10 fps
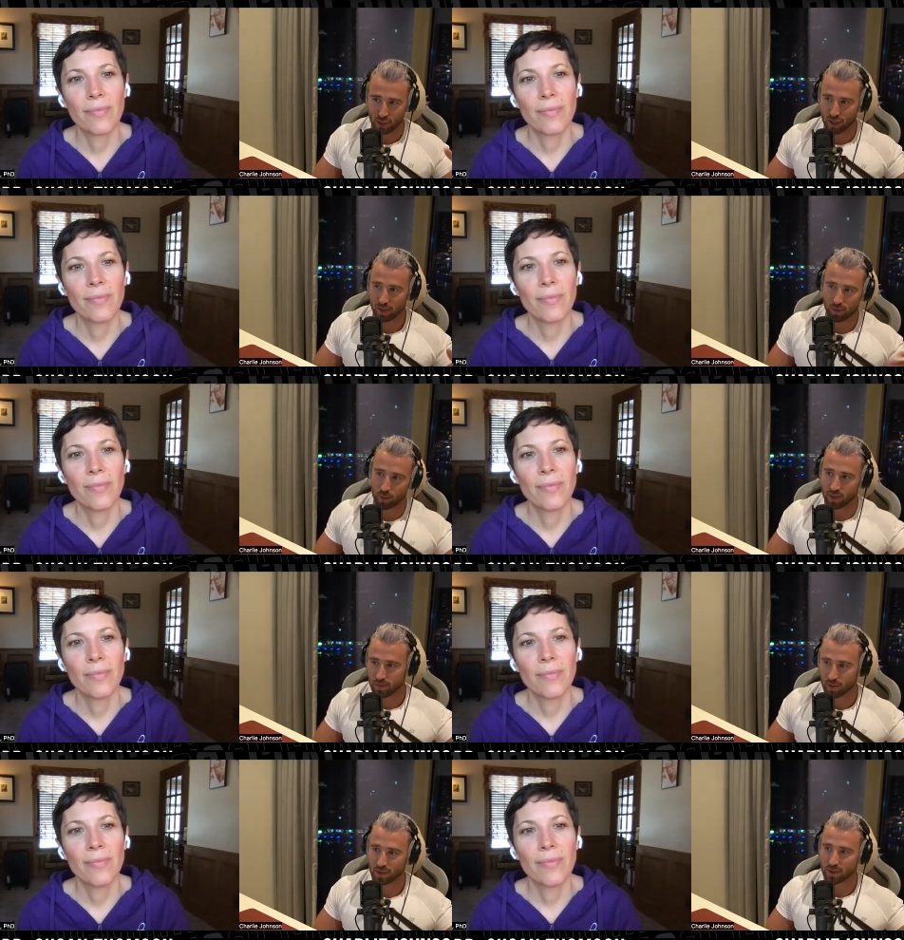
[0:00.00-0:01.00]
Speaker 1: turn up and do what you're
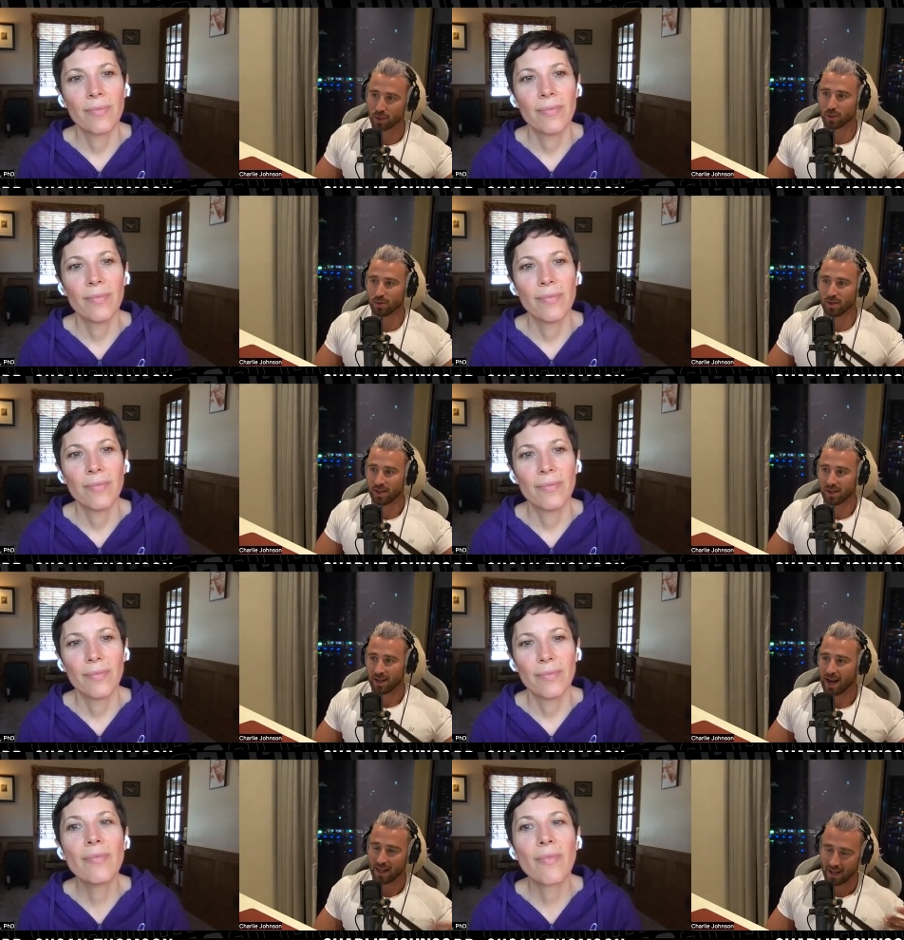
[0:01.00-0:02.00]
supposed to do.
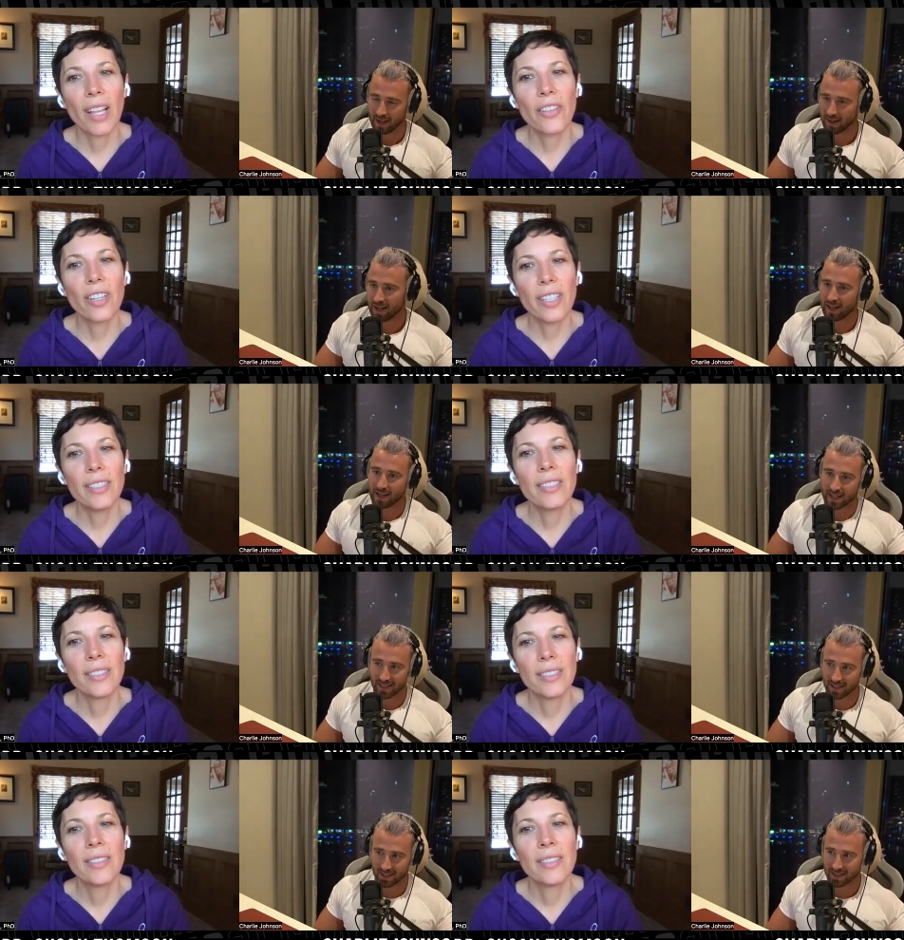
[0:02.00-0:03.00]
And at the end That's of the right. day, that
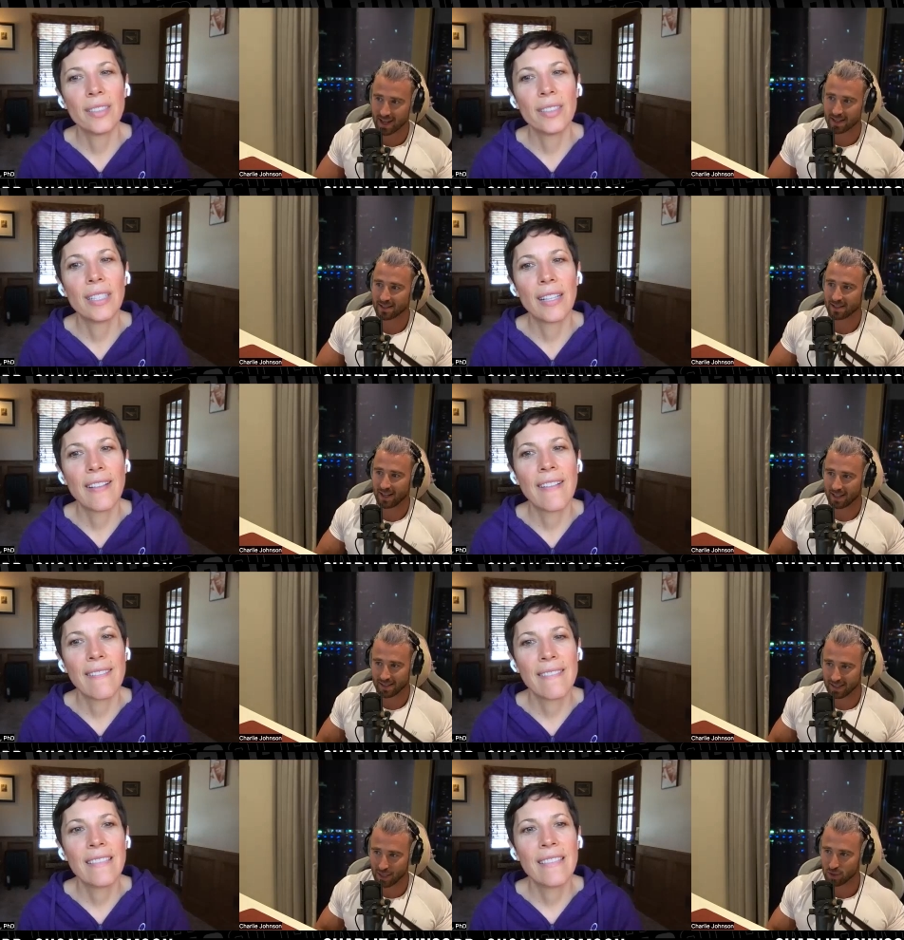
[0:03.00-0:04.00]
day's a success. And
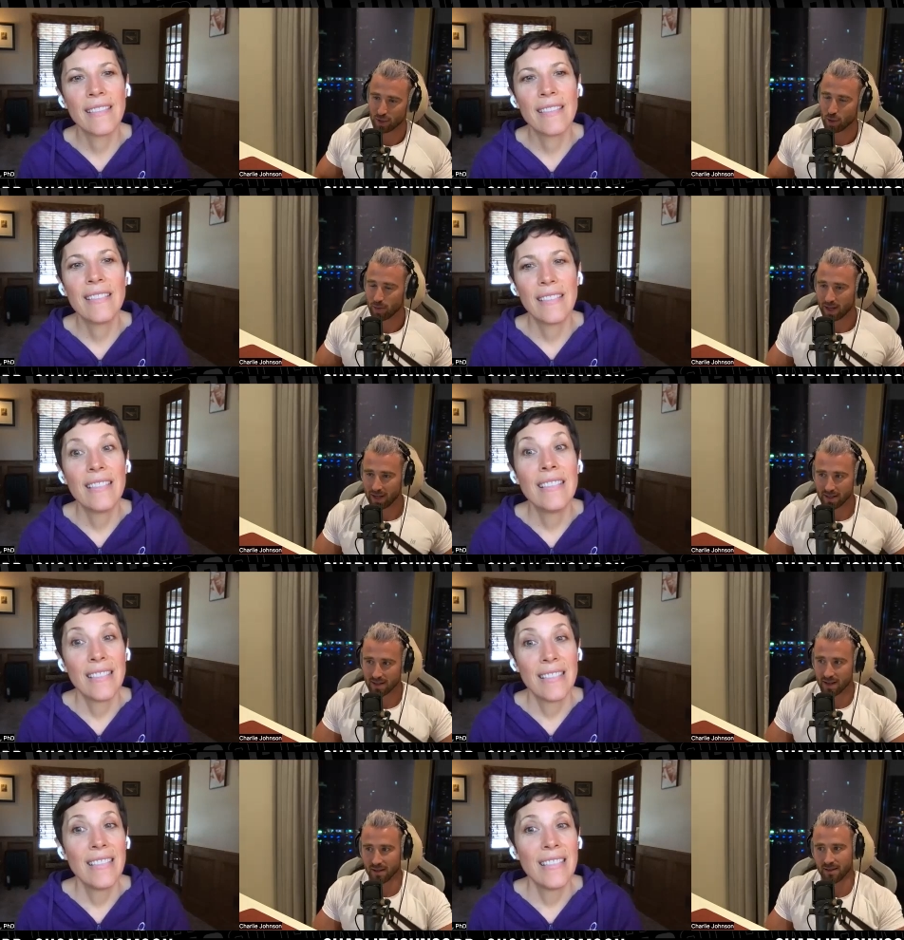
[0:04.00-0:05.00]
it's literally as complicated as
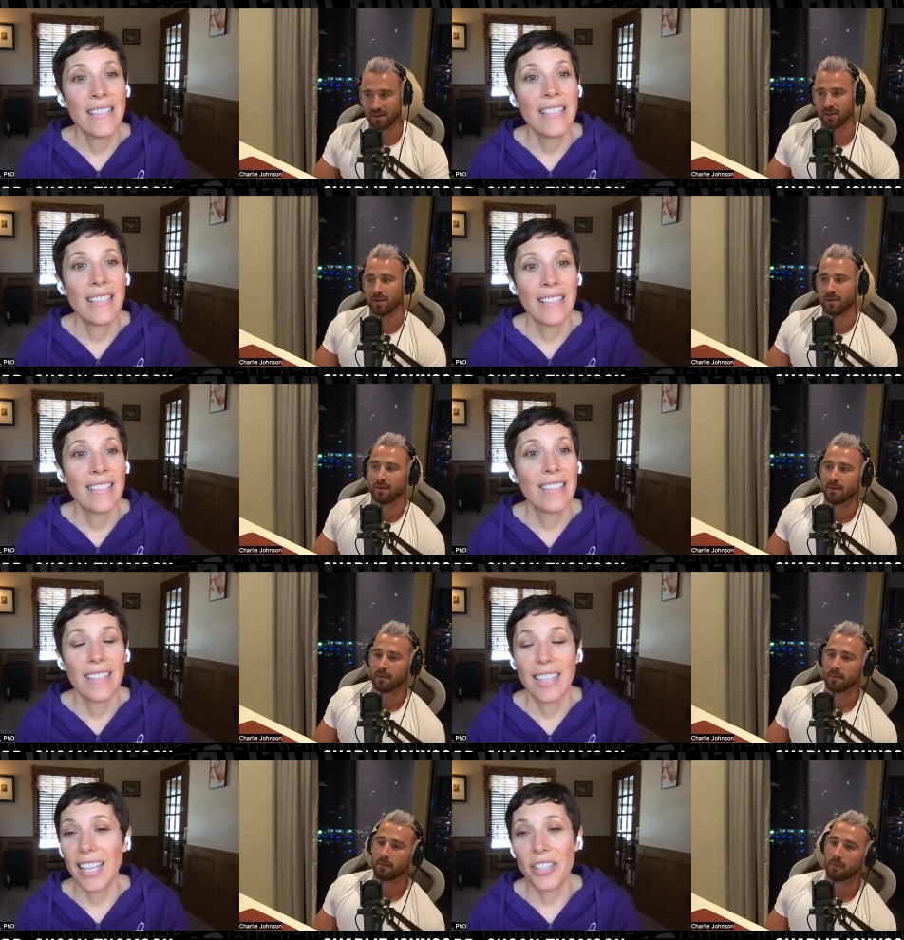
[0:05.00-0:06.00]
that.
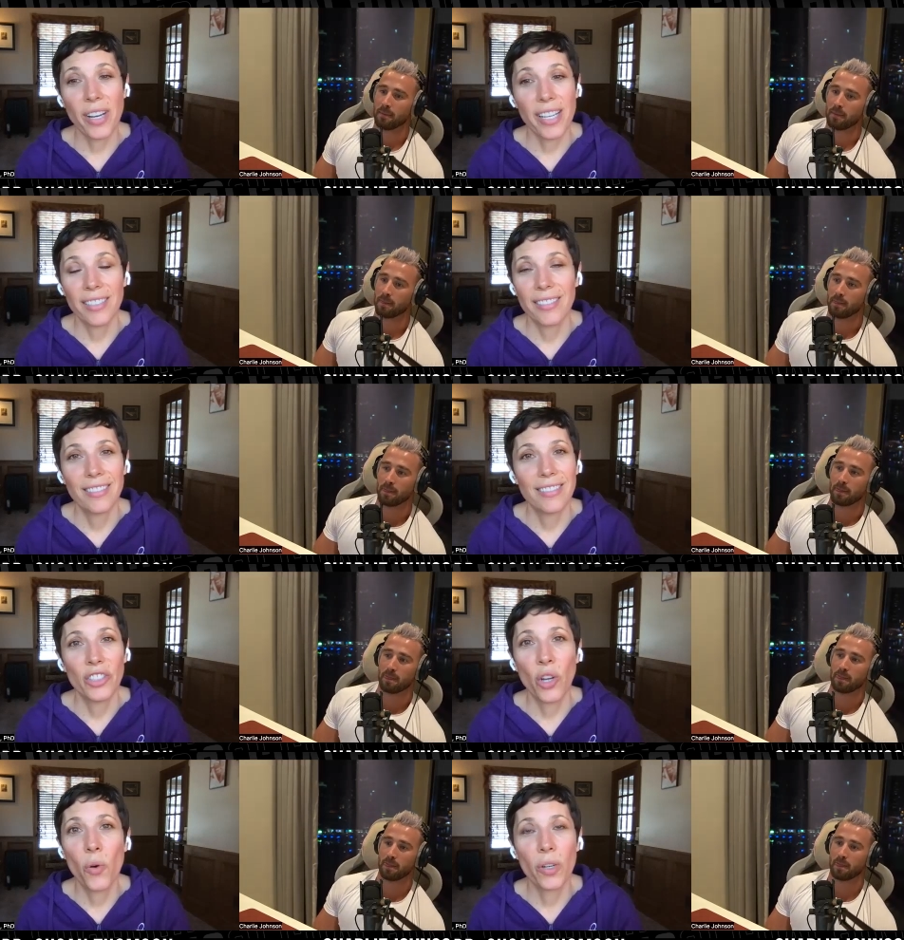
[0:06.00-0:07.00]
Speaker 2: That's right.
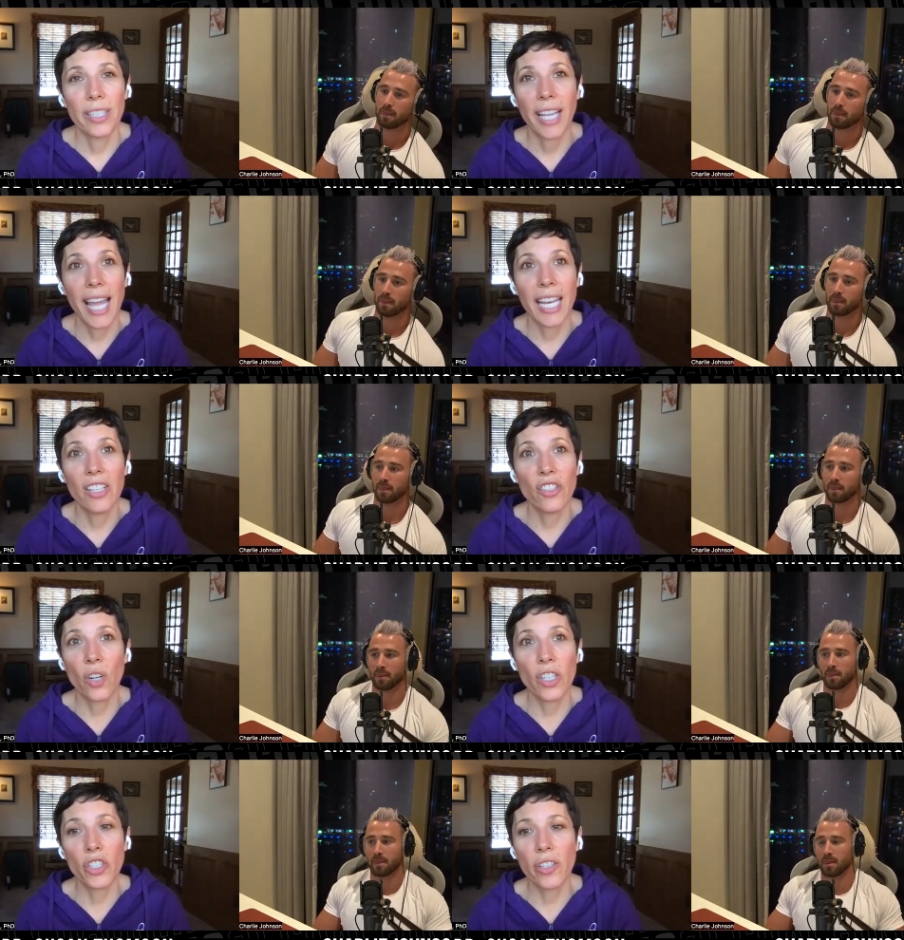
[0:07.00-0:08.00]
Totally. And
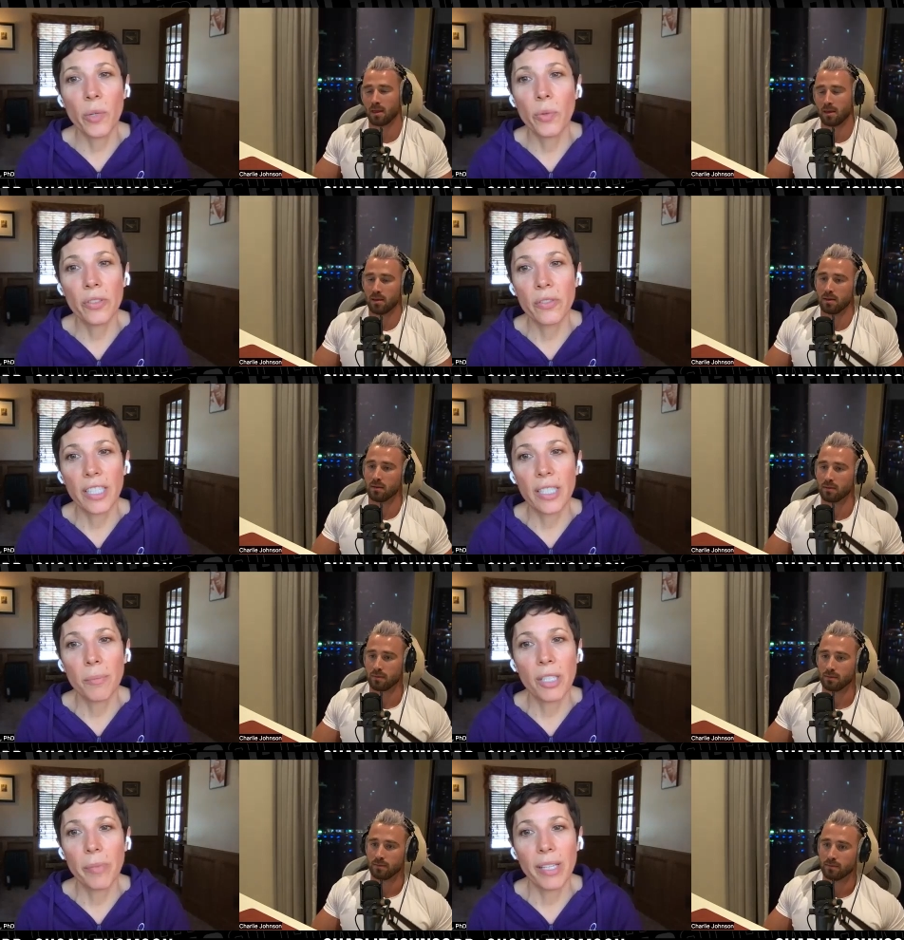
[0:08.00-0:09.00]
structure equals
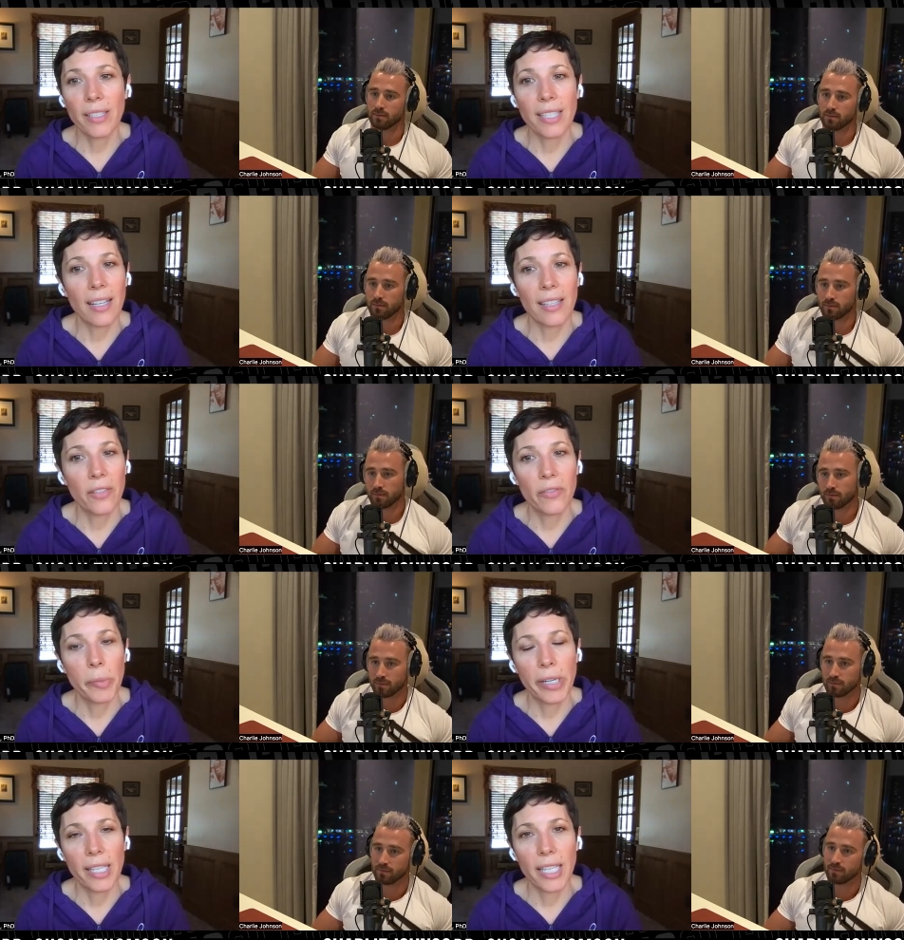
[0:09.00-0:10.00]
freedom could be the tagline for
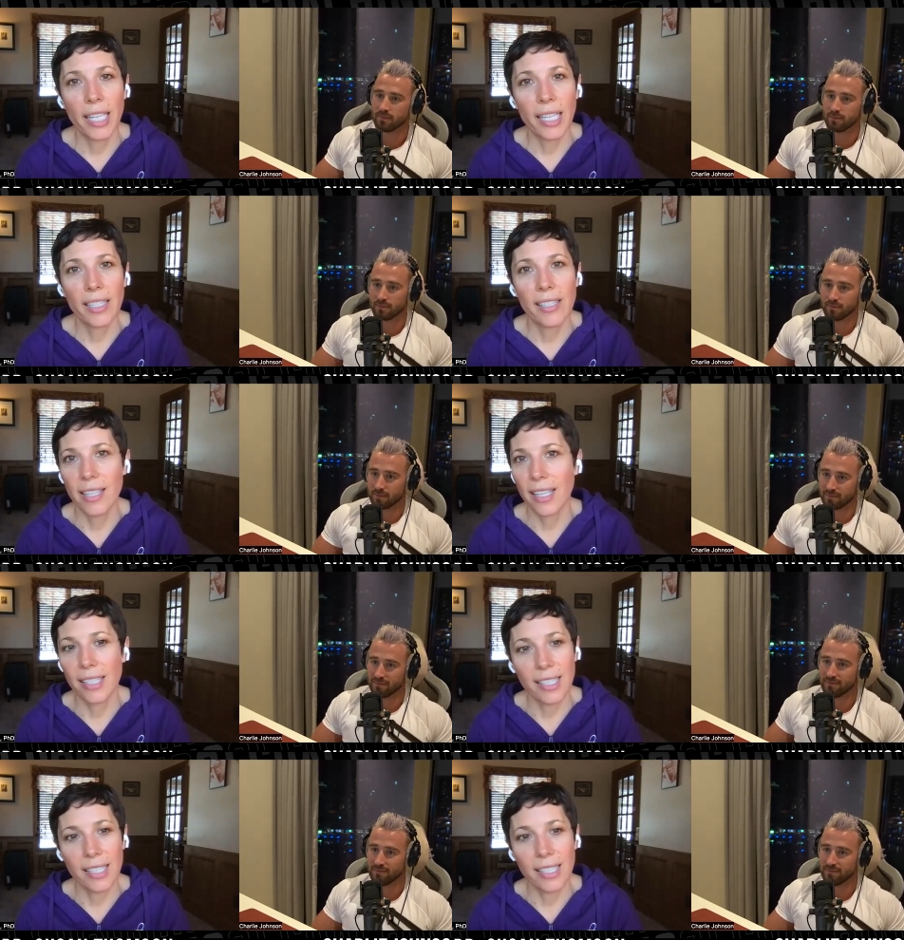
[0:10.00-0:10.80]
Brightline Eating because that's